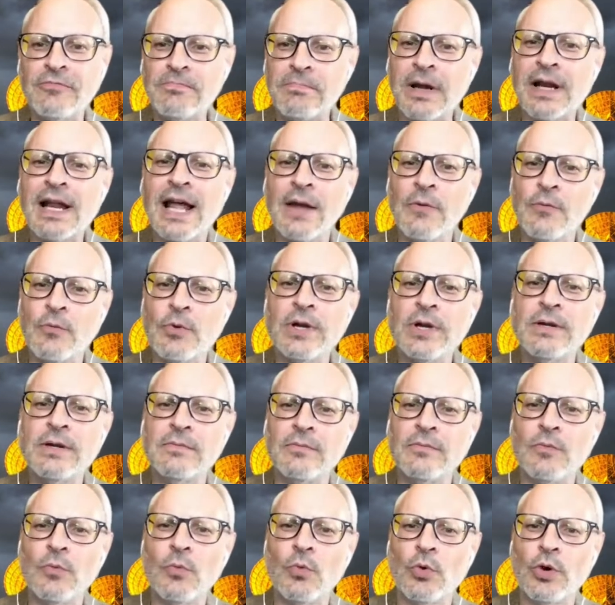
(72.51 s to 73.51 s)
but I would
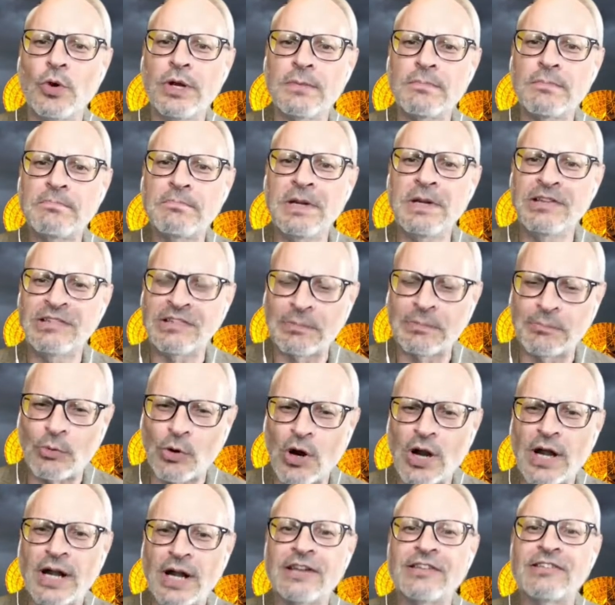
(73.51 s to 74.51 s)
would be
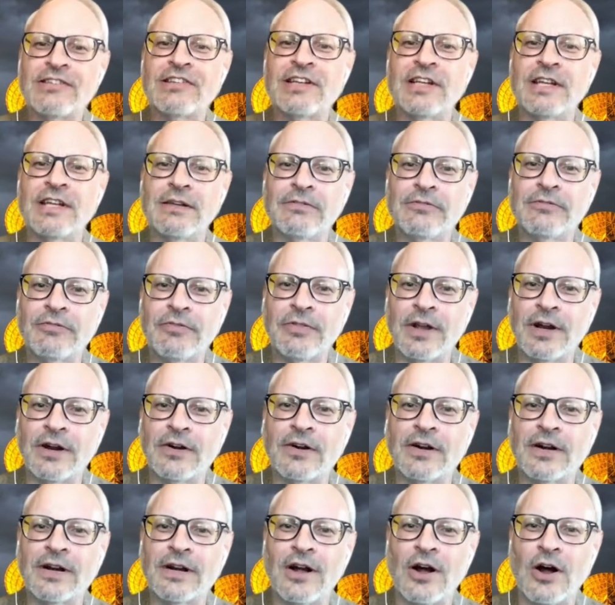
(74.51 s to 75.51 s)
surprised if there
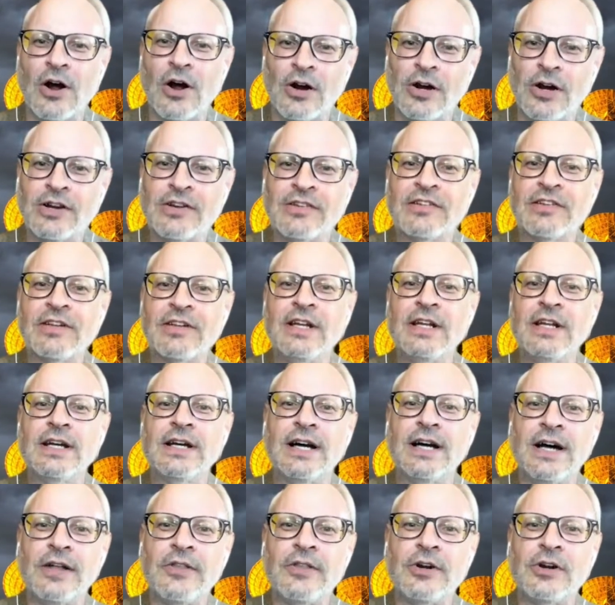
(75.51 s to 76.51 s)
aren't
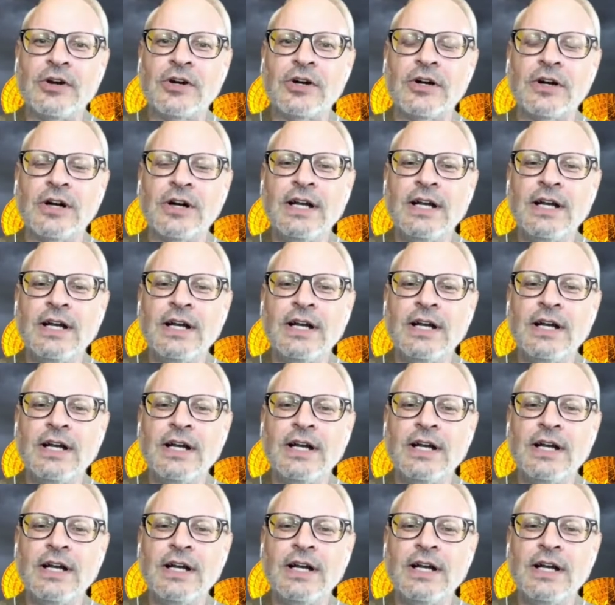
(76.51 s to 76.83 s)
other